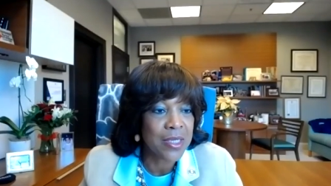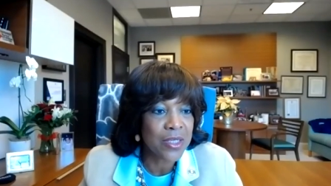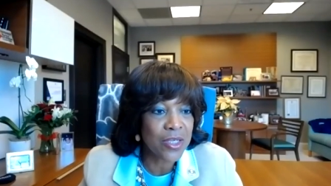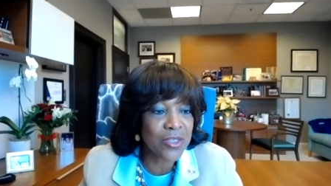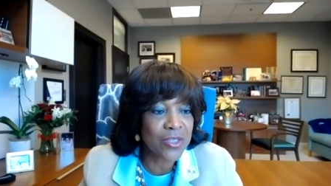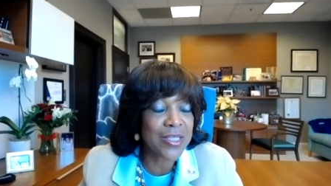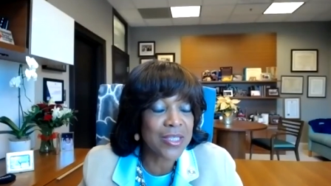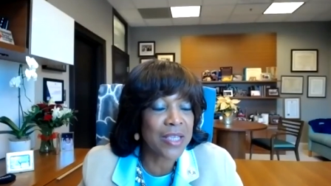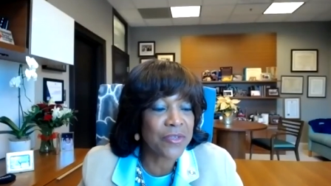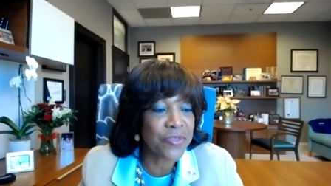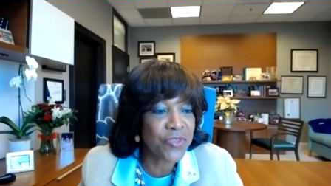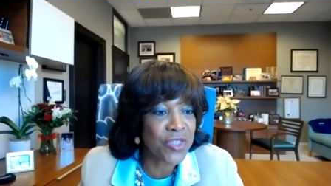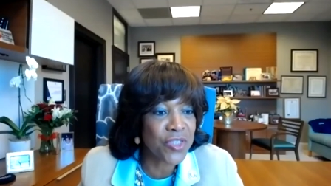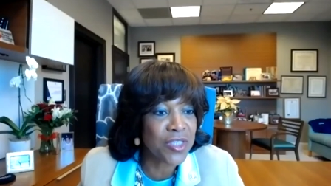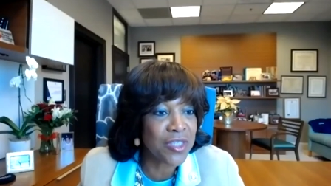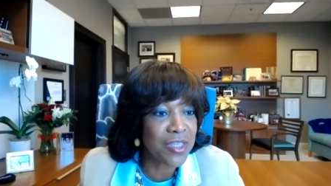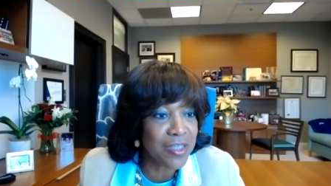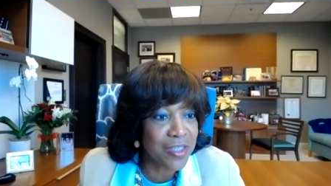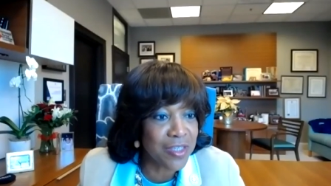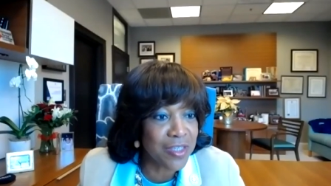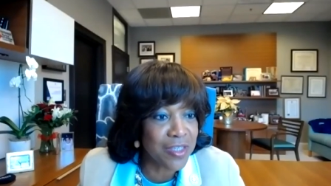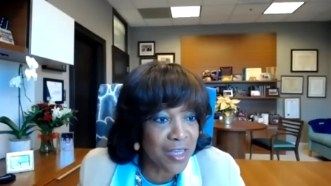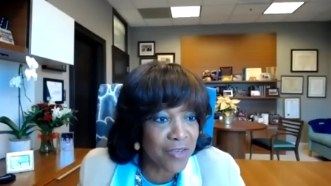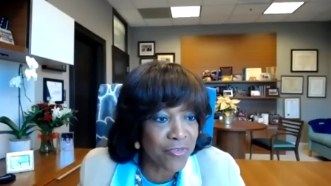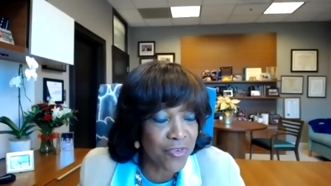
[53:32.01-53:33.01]
because I've seen
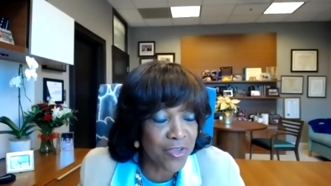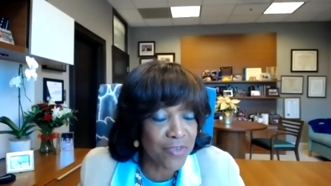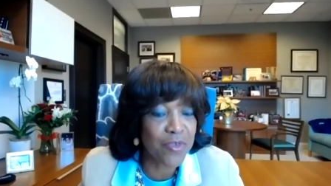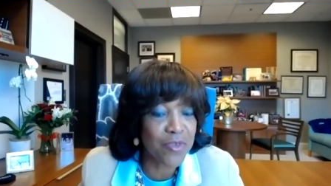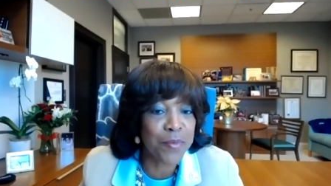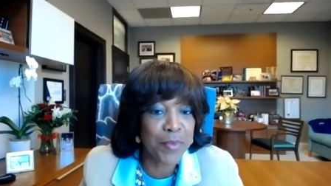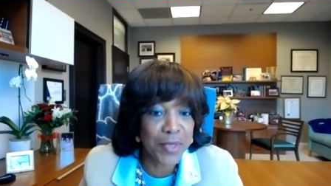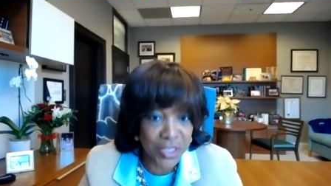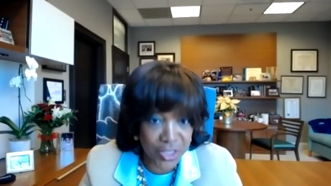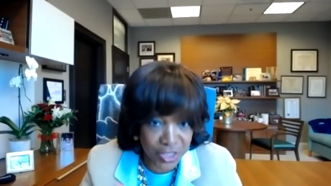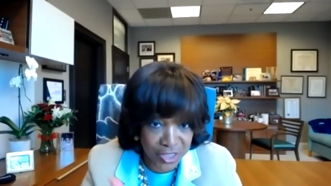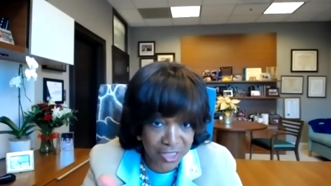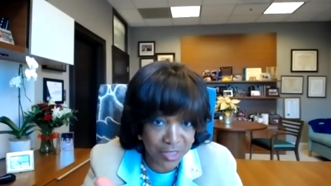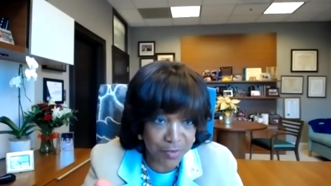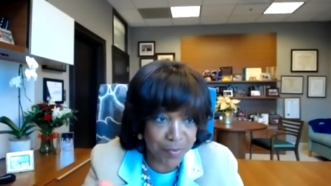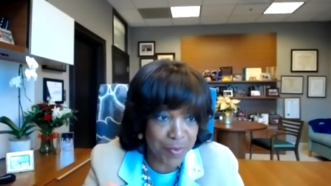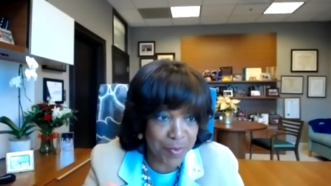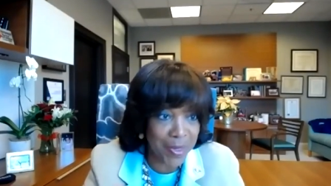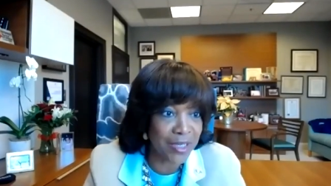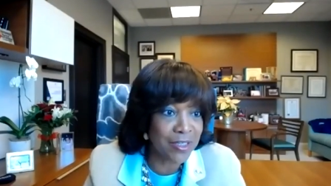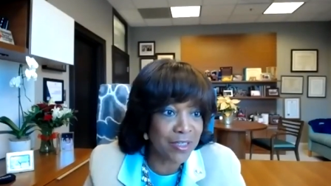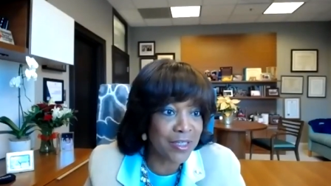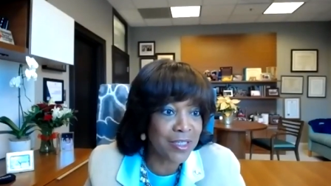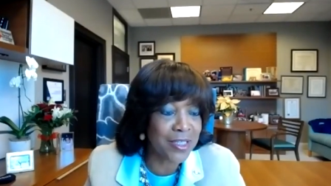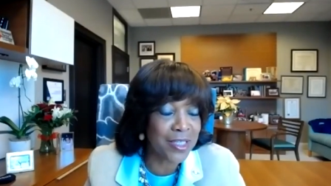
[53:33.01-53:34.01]
enough of it, but just
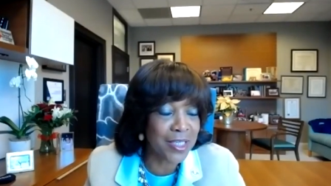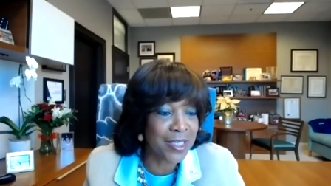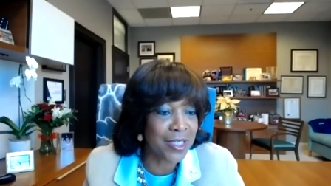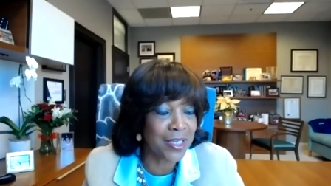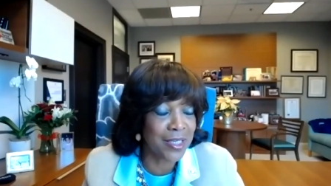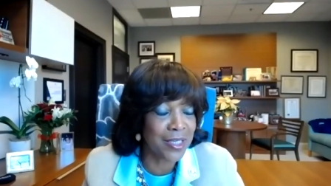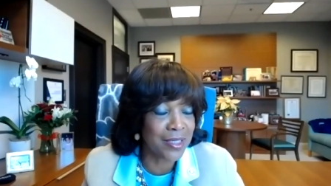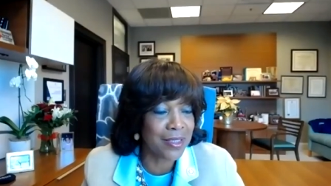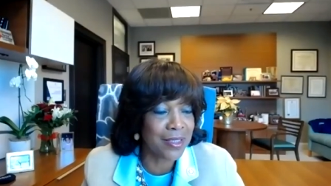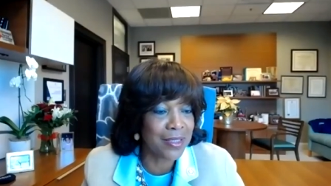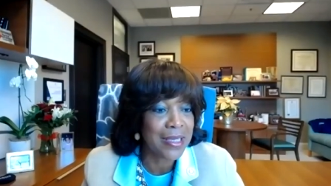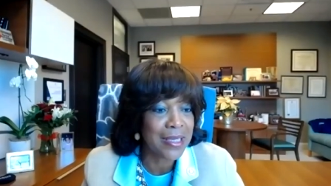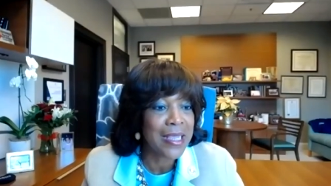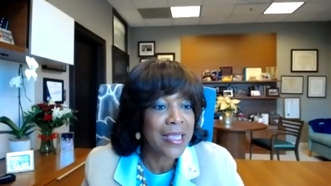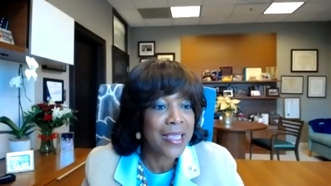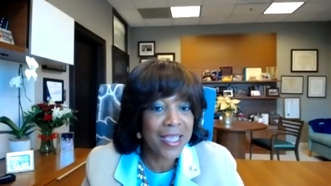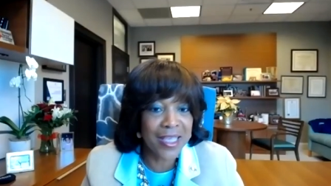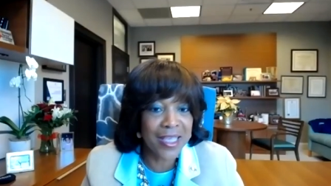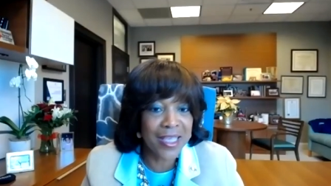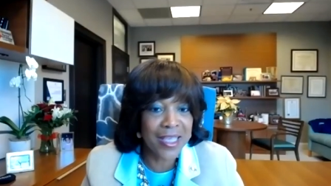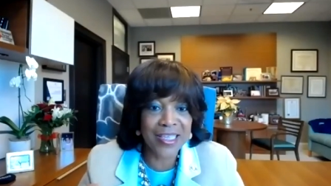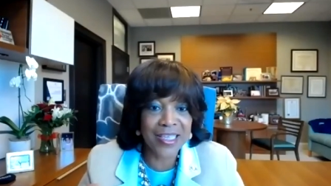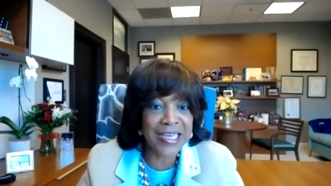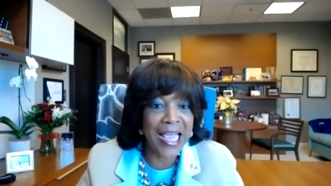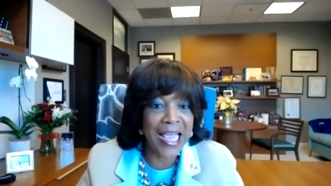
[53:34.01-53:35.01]
by looking at it
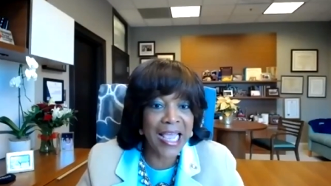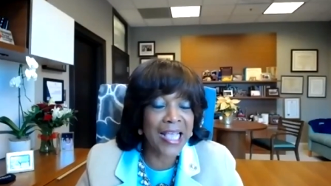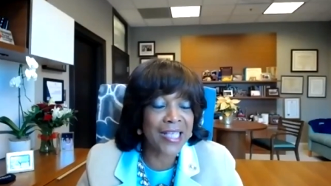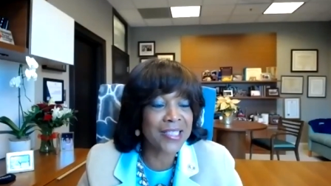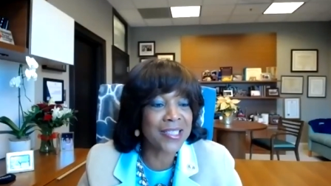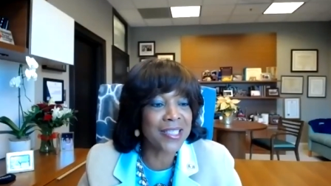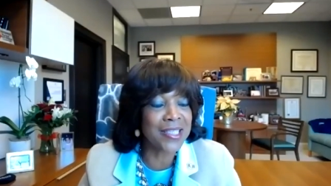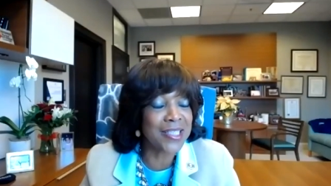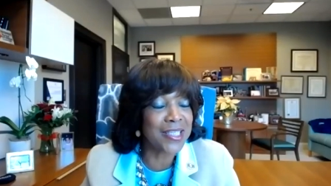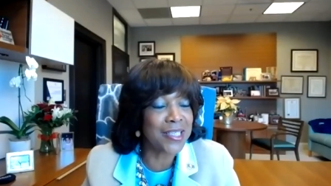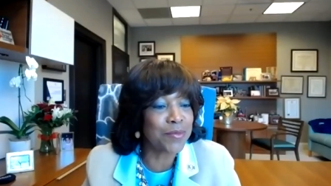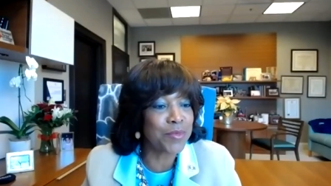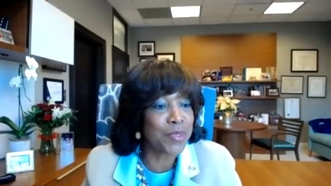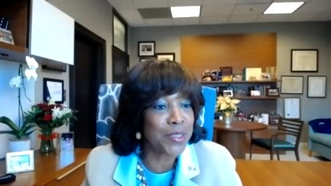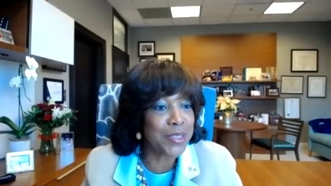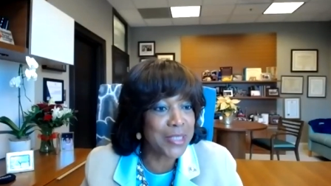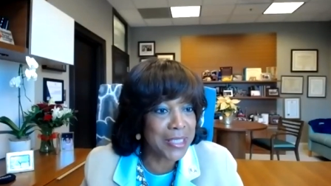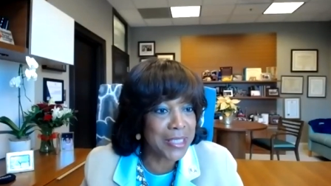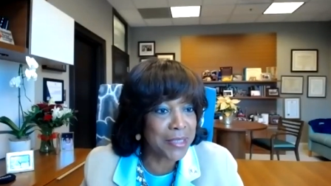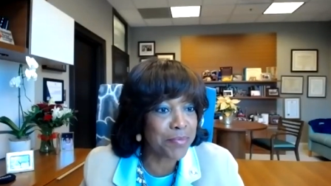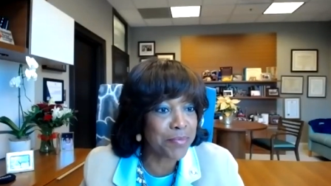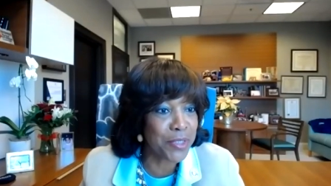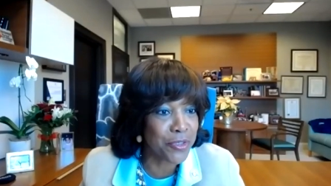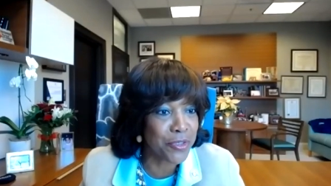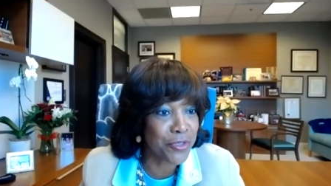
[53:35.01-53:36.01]
and then asking them to
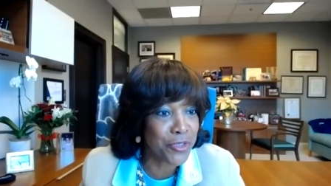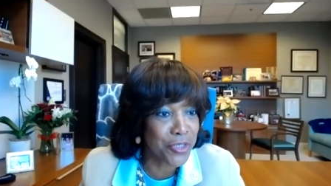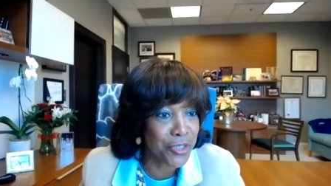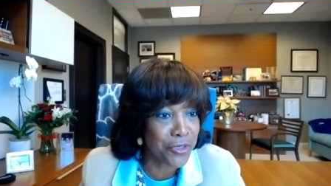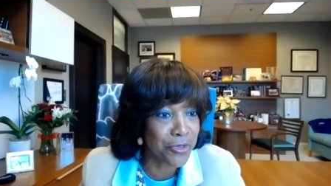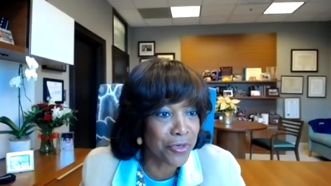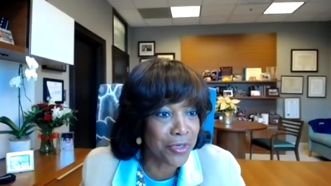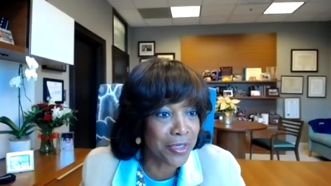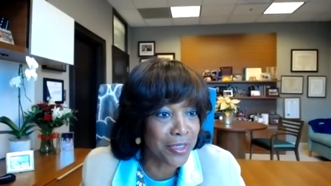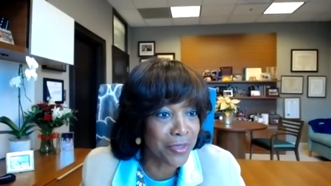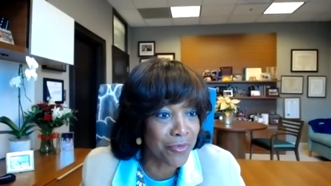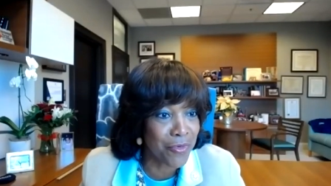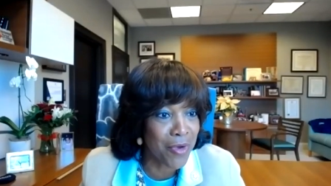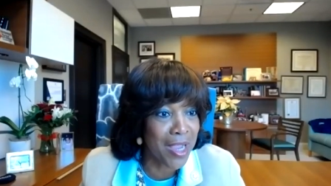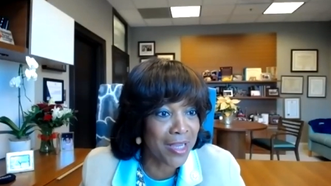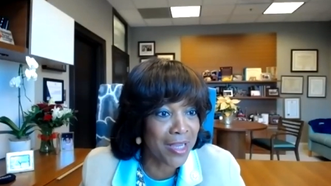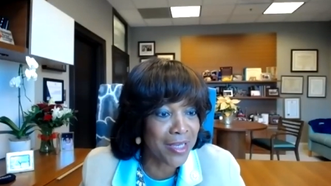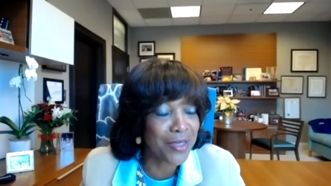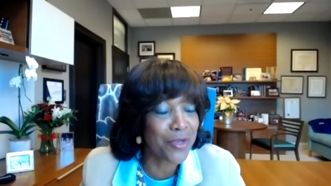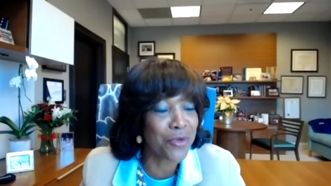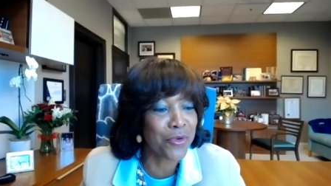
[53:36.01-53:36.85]
dip their urine, right?